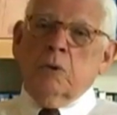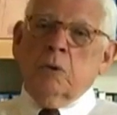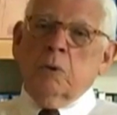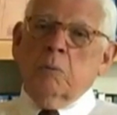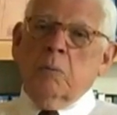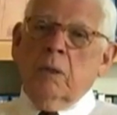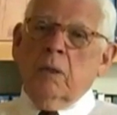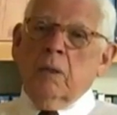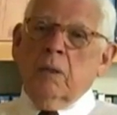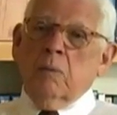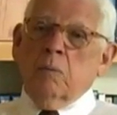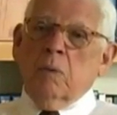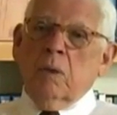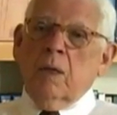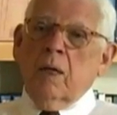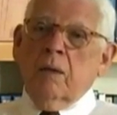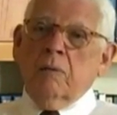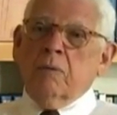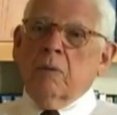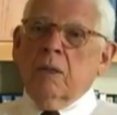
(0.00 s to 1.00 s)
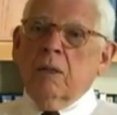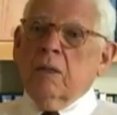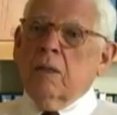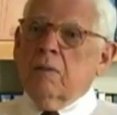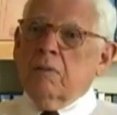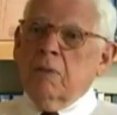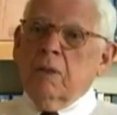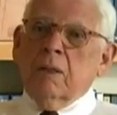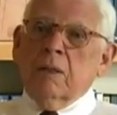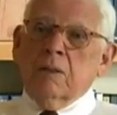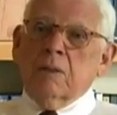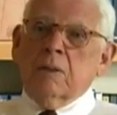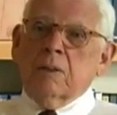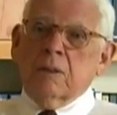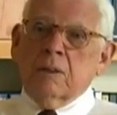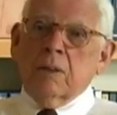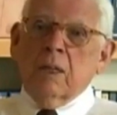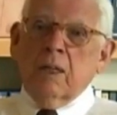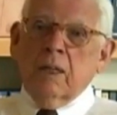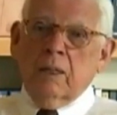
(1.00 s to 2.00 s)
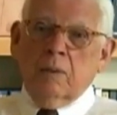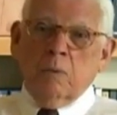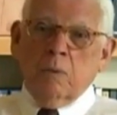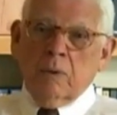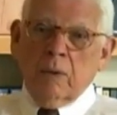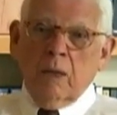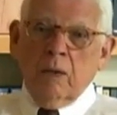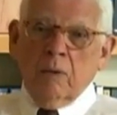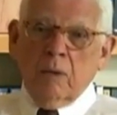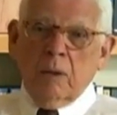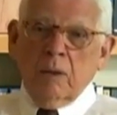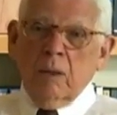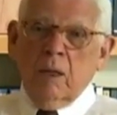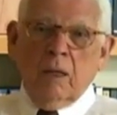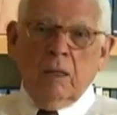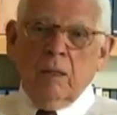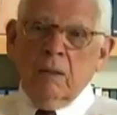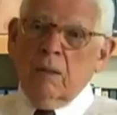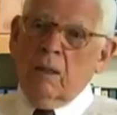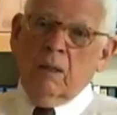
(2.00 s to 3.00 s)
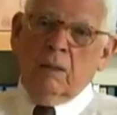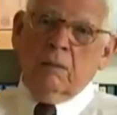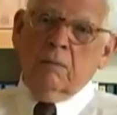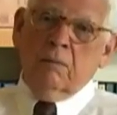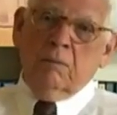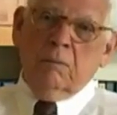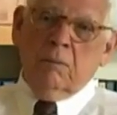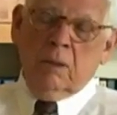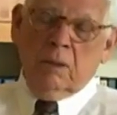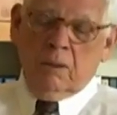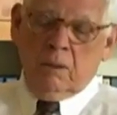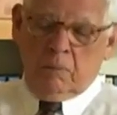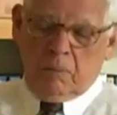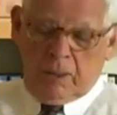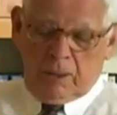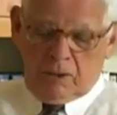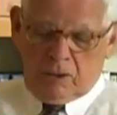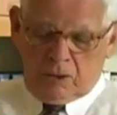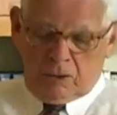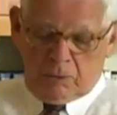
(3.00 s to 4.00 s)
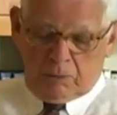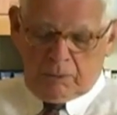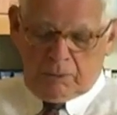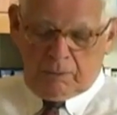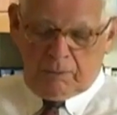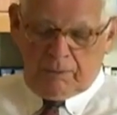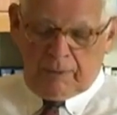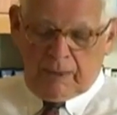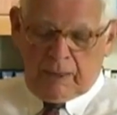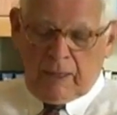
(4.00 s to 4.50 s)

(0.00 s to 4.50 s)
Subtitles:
humanity would have to live in a society without it are unimaginable.